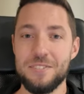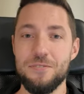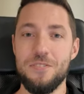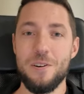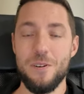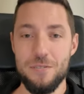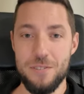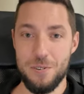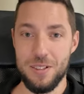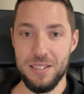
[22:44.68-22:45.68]
is very,
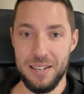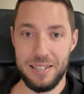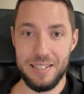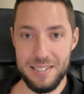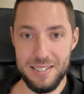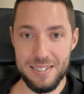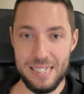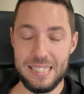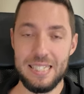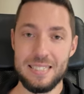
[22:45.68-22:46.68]
very likely,
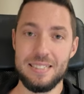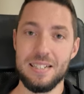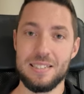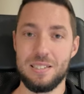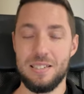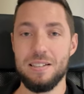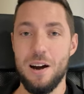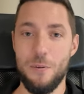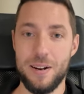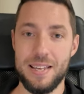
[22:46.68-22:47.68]
at least that's in
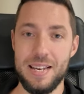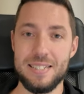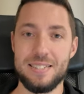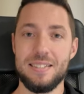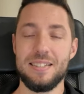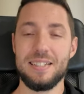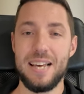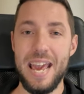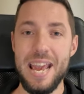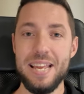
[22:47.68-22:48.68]
our case,
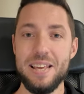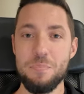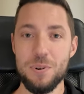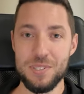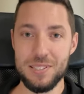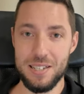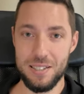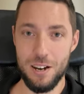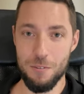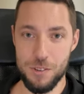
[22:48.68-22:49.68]
that
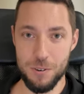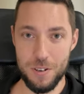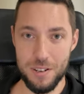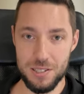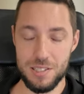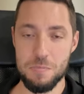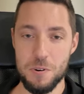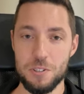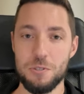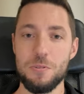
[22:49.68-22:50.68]
80% of your
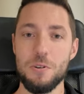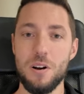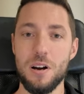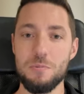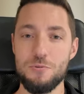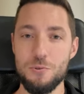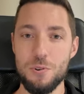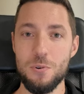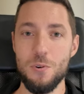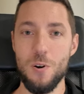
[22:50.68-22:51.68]
customers will come
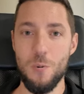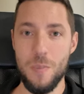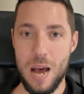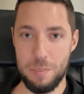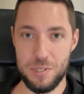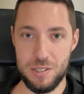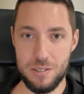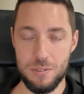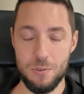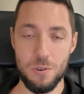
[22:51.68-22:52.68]
through Google
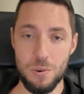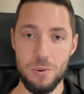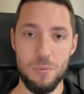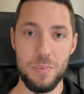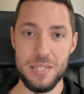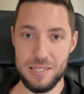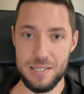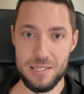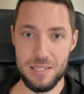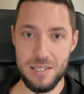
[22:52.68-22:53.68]
Maps or Google
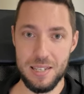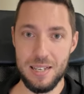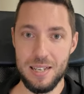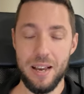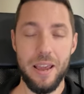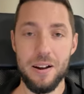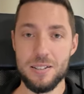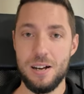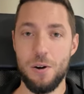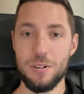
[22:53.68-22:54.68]
Business.
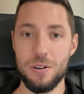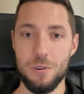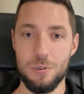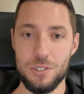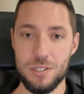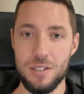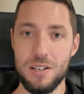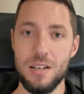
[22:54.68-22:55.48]
Here's how it goes.